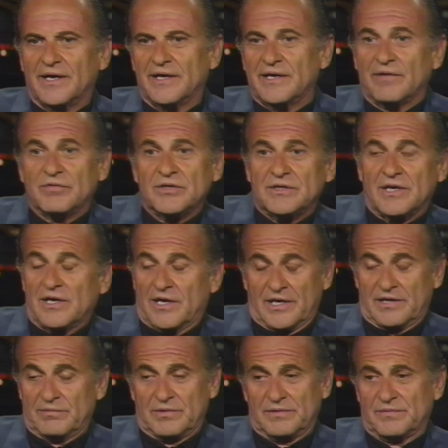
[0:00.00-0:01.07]

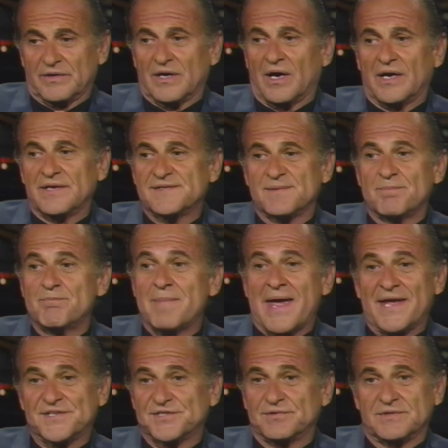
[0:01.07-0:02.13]
And the guy is a
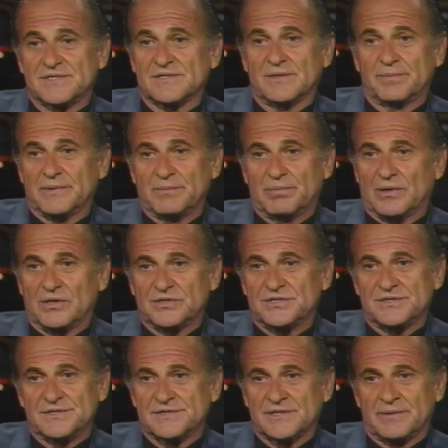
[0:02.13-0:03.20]
master at slipping
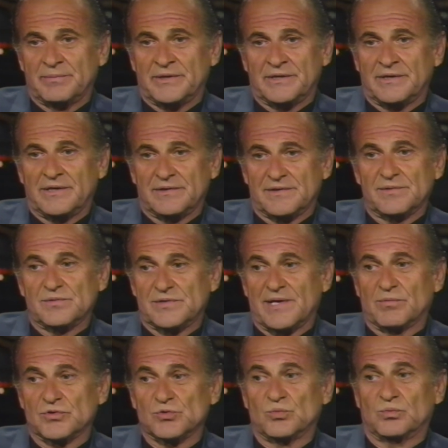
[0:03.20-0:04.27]
punches. I mean, that
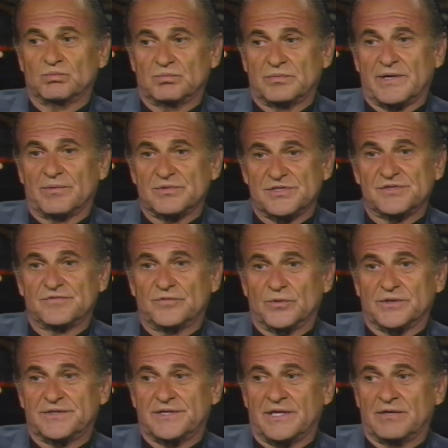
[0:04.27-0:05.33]
was his
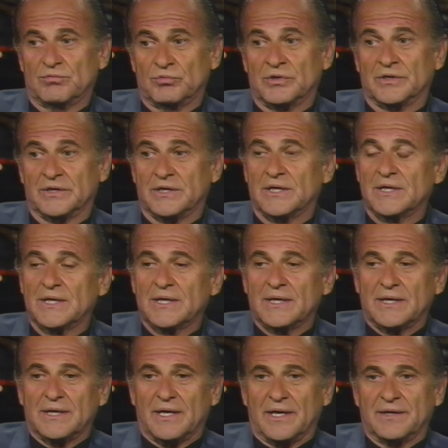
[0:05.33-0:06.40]
forte, really.
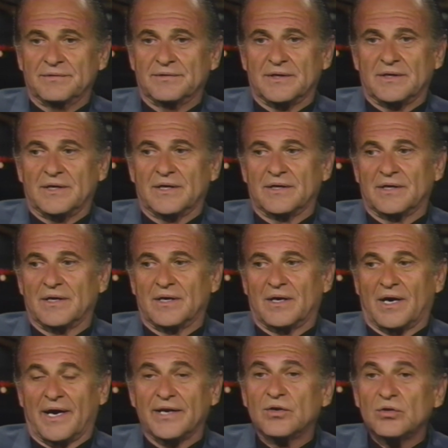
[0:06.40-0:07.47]
And
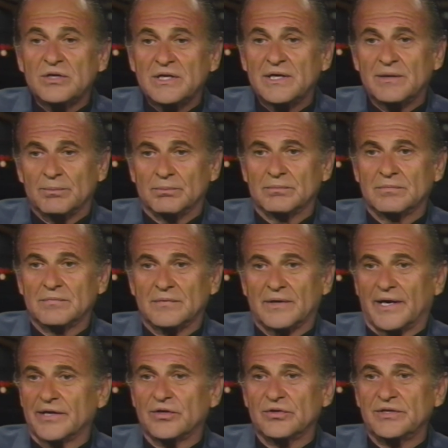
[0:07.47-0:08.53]
I couldn't hit him.
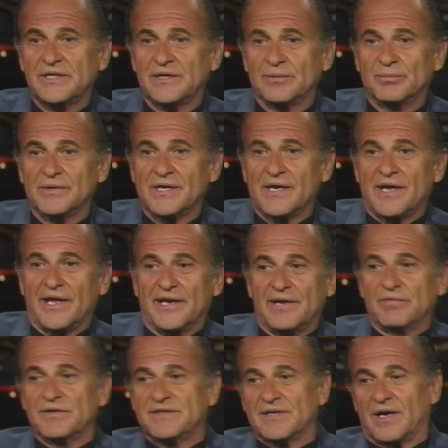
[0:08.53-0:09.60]
I couldn't hit him. And
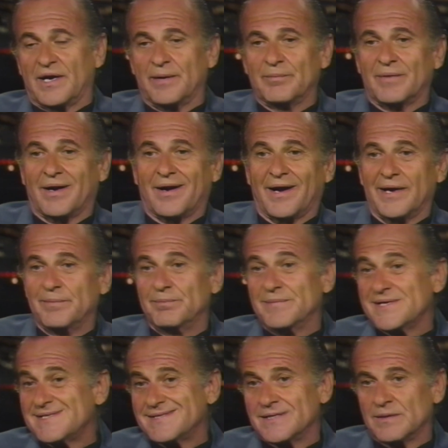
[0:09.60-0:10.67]
every time I'd
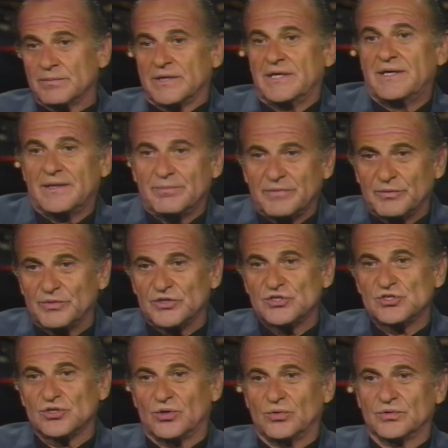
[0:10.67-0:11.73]
miss him, he'd hit me with his
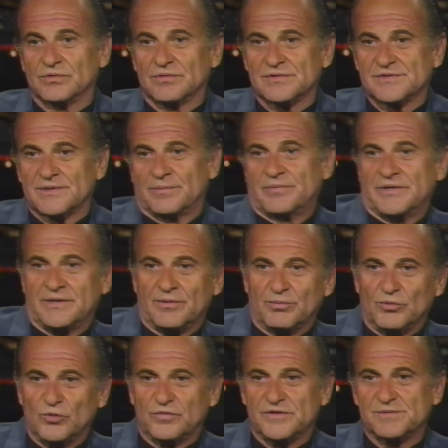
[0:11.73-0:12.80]
shoulder or something or
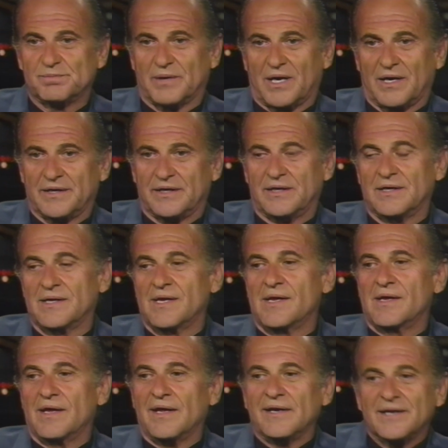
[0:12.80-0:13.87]
move his body.
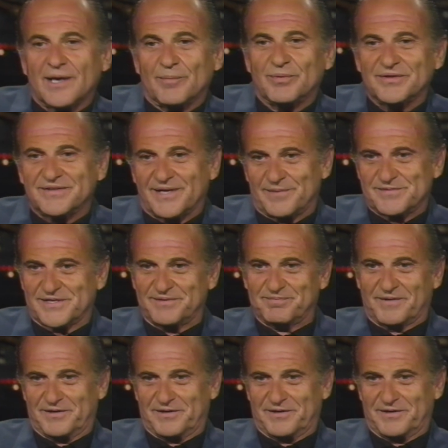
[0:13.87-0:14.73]
And a couple of times I